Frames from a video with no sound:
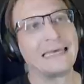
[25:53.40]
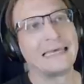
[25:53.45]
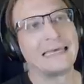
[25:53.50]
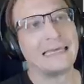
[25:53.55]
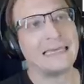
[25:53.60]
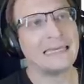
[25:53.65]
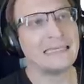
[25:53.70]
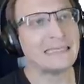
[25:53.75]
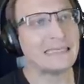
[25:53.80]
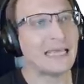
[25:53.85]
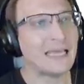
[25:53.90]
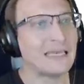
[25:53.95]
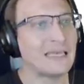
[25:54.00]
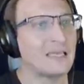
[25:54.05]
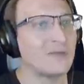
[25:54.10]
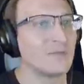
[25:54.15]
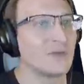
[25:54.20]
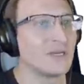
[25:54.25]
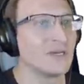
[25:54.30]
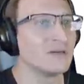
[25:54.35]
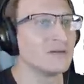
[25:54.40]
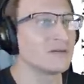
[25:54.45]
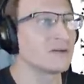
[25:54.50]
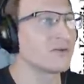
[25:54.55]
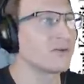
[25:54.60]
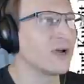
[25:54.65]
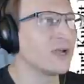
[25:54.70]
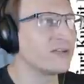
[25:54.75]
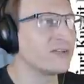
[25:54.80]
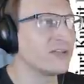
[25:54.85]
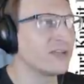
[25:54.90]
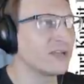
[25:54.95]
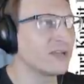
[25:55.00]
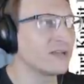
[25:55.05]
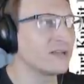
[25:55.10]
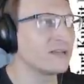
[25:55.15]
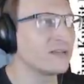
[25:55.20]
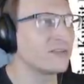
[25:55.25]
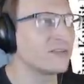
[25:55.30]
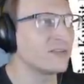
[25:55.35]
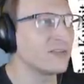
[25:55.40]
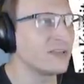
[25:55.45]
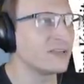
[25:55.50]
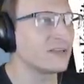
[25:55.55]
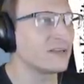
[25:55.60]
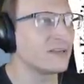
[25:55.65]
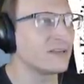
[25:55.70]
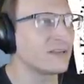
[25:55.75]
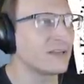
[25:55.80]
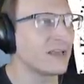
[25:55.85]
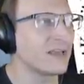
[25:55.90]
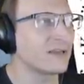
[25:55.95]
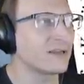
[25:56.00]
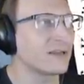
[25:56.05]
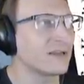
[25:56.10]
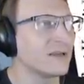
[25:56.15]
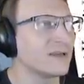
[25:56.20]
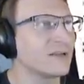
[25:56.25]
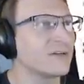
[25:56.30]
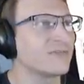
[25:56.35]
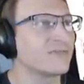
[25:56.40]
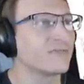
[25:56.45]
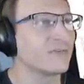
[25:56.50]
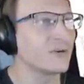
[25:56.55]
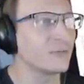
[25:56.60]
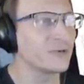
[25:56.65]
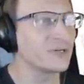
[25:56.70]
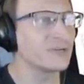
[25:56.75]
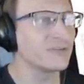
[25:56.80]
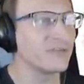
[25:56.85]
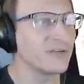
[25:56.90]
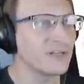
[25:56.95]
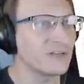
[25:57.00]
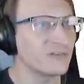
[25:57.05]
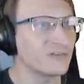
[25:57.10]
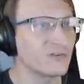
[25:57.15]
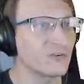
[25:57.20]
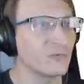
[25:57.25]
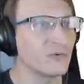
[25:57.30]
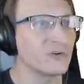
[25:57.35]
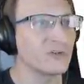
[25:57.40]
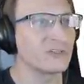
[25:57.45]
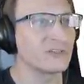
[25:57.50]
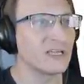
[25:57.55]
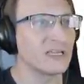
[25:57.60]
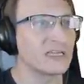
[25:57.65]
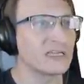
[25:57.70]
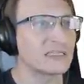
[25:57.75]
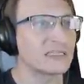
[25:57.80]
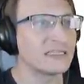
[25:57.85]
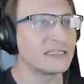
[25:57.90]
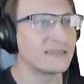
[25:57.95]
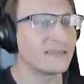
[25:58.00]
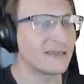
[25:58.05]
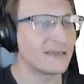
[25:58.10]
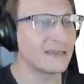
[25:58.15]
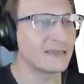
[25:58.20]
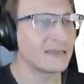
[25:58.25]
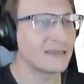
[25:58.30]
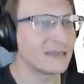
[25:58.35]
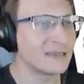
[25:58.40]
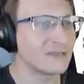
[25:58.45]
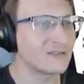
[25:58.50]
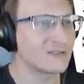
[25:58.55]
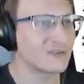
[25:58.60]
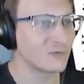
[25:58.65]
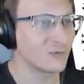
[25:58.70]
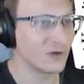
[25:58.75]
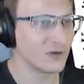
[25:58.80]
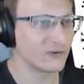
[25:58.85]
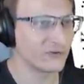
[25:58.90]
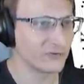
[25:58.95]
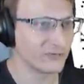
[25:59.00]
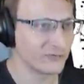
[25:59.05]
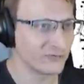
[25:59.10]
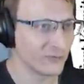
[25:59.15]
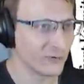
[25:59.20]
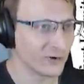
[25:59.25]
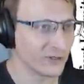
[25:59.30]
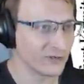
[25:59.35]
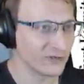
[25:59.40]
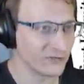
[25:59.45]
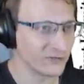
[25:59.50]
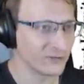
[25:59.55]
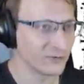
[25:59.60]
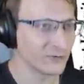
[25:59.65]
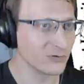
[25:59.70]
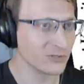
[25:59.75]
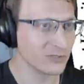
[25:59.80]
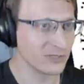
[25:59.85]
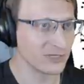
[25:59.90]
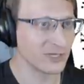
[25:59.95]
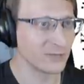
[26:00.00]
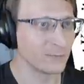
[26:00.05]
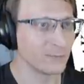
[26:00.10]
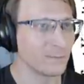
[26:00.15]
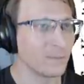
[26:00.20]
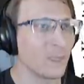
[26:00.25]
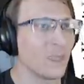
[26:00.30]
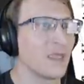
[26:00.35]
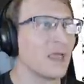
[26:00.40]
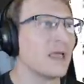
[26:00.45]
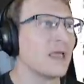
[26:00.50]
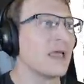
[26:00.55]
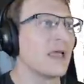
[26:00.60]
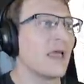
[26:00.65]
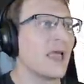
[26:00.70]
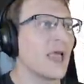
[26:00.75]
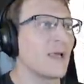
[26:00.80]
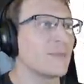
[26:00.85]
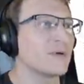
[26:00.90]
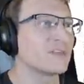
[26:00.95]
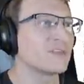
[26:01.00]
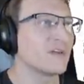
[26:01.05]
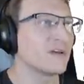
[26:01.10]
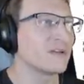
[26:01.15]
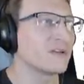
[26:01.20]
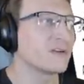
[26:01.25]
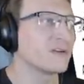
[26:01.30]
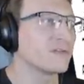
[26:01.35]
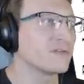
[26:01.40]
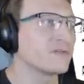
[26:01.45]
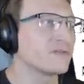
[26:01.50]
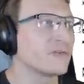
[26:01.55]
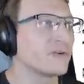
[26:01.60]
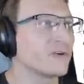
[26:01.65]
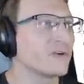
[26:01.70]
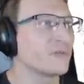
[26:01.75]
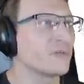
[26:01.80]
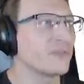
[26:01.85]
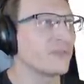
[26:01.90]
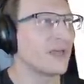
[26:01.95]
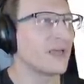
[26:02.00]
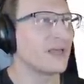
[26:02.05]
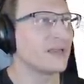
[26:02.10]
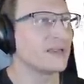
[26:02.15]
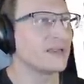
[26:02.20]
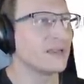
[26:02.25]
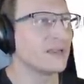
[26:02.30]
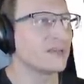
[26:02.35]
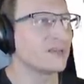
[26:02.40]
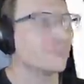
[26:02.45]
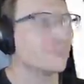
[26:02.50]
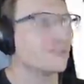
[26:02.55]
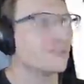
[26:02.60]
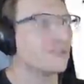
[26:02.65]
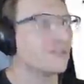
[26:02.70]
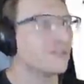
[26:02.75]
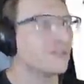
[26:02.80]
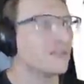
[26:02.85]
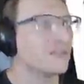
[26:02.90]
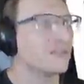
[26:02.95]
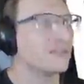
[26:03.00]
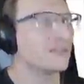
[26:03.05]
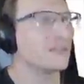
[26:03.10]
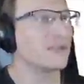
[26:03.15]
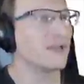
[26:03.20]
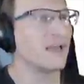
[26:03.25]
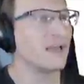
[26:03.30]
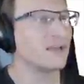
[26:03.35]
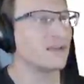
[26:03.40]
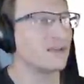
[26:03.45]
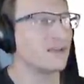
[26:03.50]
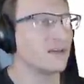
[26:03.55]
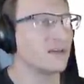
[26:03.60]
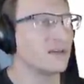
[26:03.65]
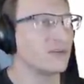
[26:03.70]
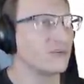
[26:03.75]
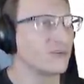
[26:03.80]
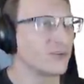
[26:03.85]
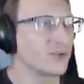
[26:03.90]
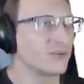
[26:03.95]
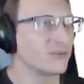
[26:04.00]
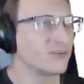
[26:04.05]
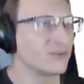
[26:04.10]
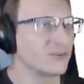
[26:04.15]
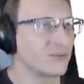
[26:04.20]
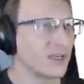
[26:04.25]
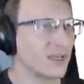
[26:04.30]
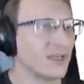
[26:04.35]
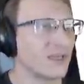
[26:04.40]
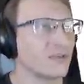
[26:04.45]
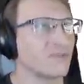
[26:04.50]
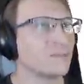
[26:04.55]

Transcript: in that email, Crytek conceded that an affirmative answer would likely tank its Squadron 42 claim. Amazon confirmed that, yes, indeed, it had done just that.